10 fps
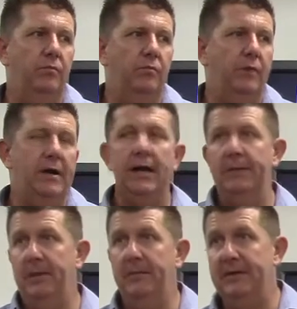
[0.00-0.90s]
when I had
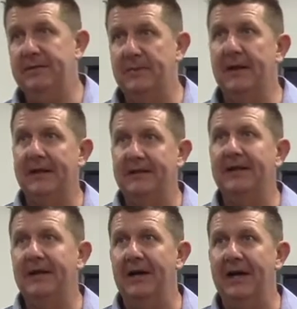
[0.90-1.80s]
my biggest panic
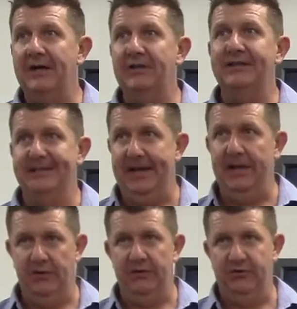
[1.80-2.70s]
attack, I actually sat
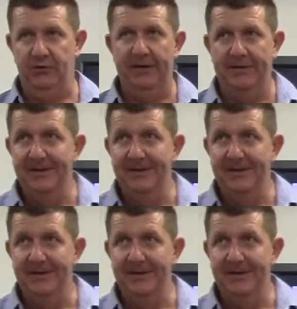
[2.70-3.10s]
in the street